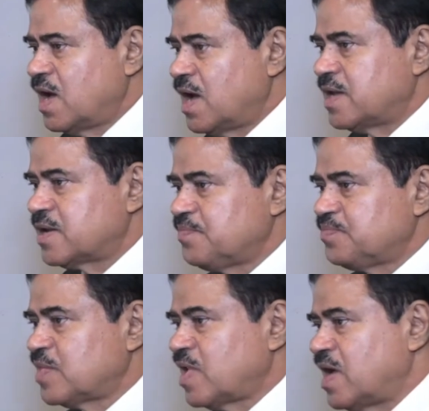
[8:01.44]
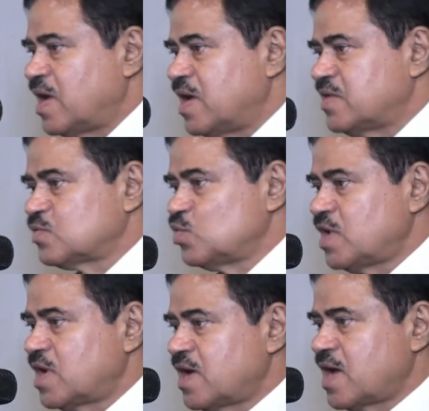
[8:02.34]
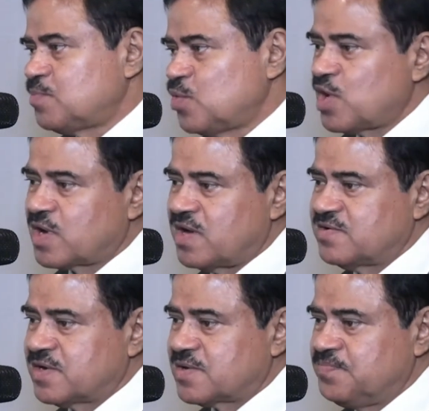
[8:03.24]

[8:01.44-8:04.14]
And as we are a poor country,